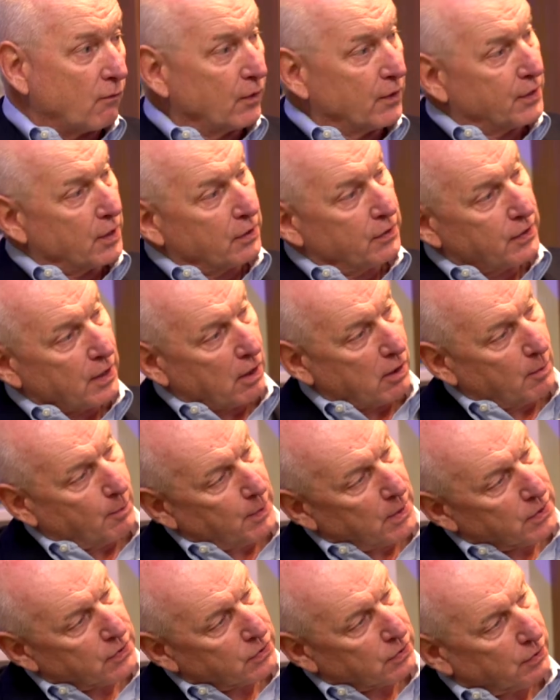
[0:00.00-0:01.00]
with a
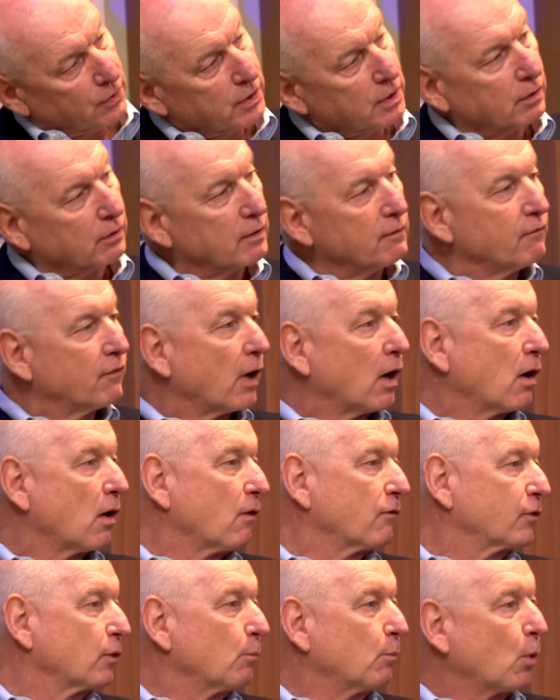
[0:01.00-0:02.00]
therapist, or you're
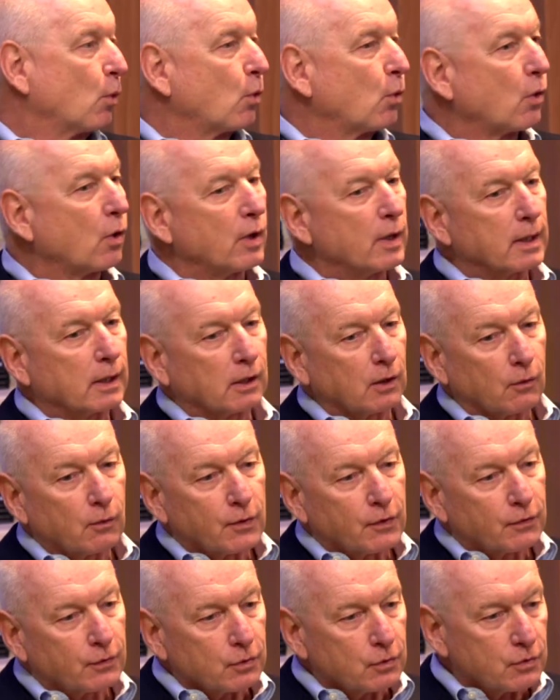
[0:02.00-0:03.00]
involved more
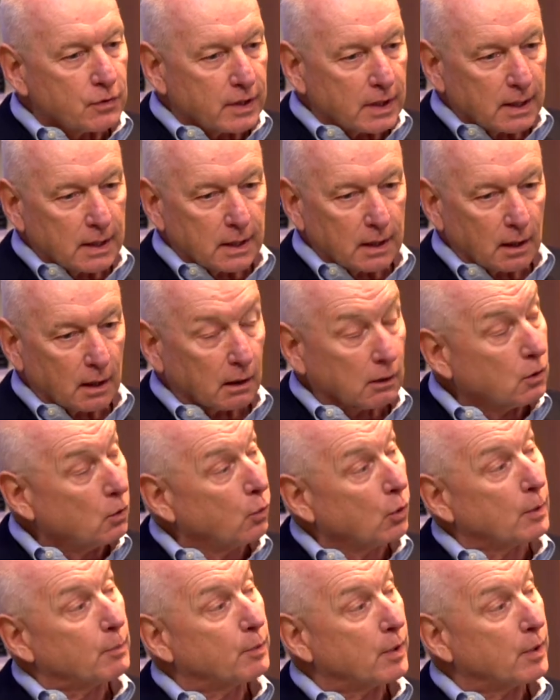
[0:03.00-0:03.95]
going through the uh, court